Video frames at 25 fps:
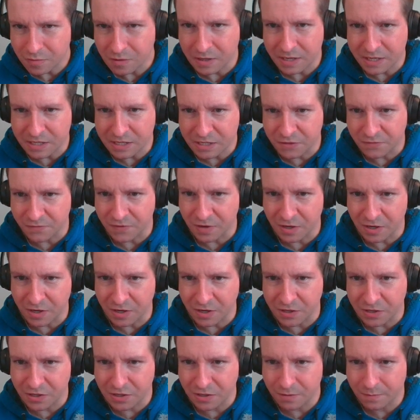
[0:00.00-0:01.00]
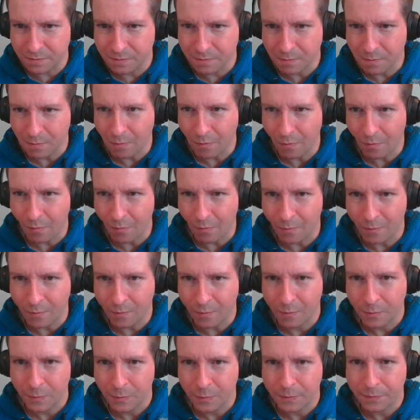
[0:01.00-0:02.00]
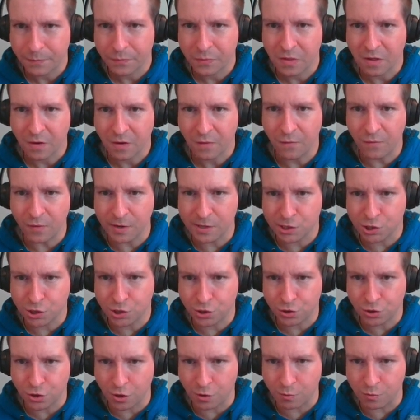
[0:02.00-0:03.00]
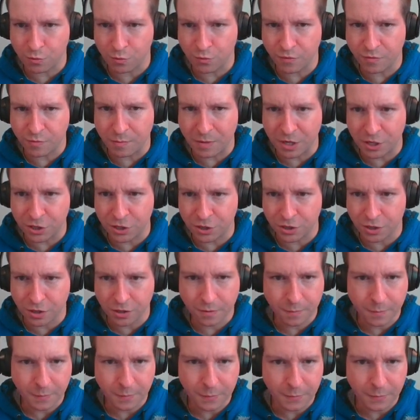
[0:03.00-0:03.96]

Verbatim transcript: Blessed vest. Vest charmed with magic.